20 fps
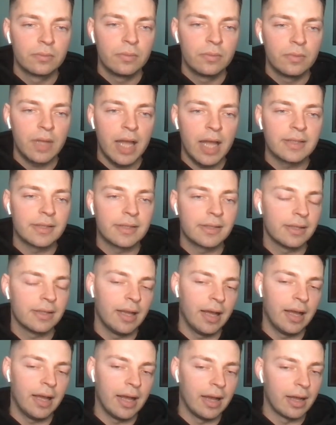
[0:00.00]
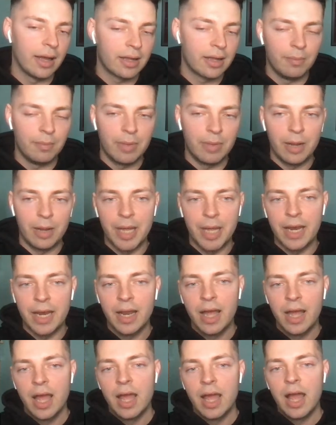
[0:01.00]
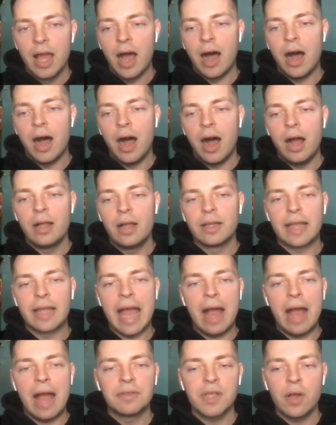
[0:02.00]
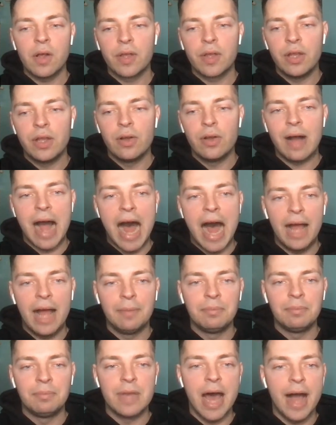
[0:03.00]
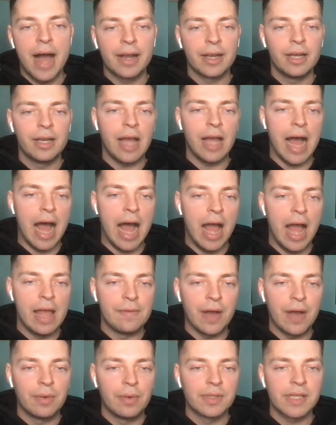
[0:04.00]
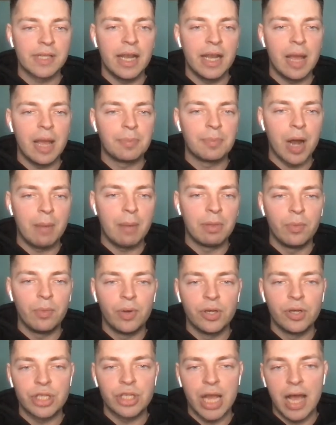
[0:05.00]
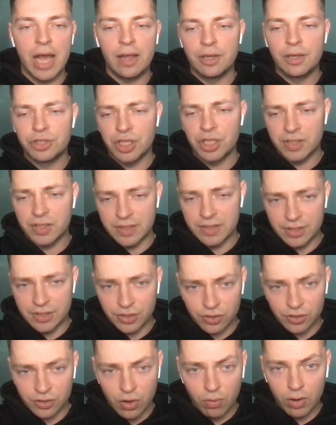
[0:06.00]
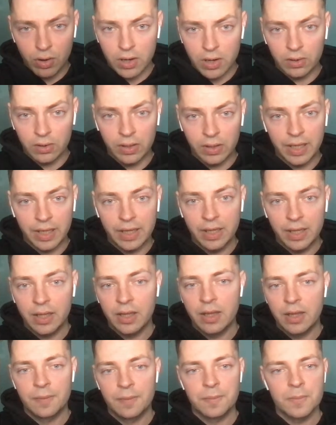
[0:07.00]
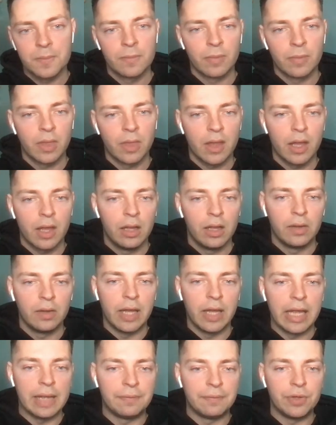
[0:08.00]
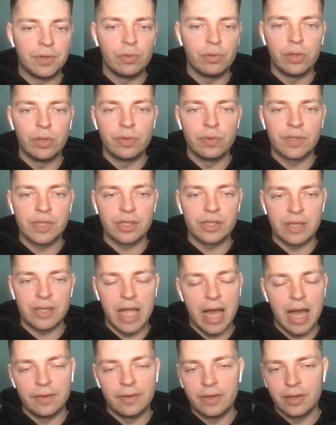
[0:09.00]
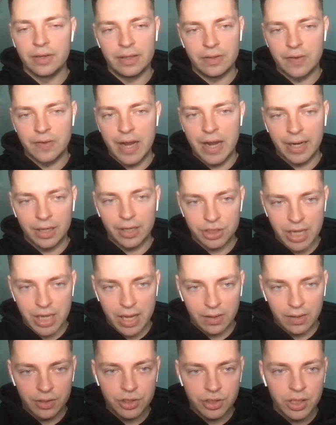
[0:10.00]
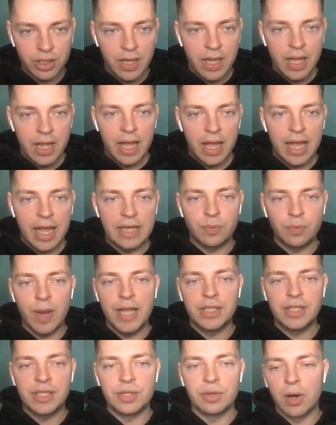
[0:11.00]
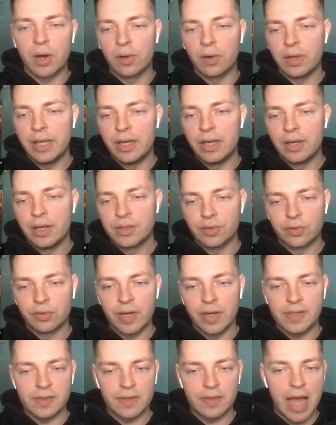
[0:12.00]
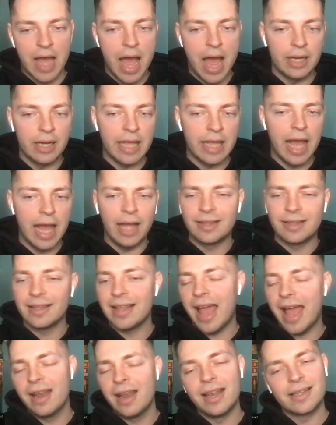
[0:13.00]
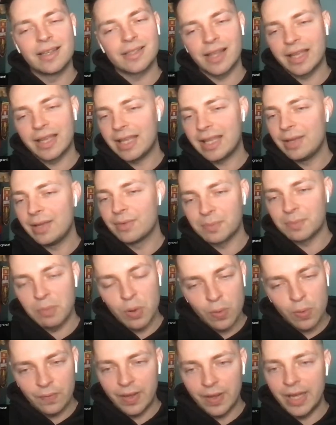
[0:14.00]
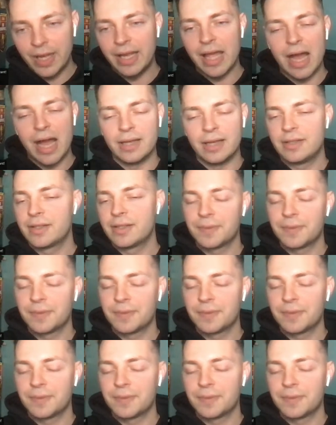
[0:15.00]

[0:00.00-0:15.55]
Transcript: That's come on, man. Cavs LQ, I'm not gonna. If I was Kenny, I probably wouldn't challenge just because it's so early. Like if you lose this, yeah, they're not gonna challenge. It's way too early to risk that. Yeah, and it's like he was moving. Yeah,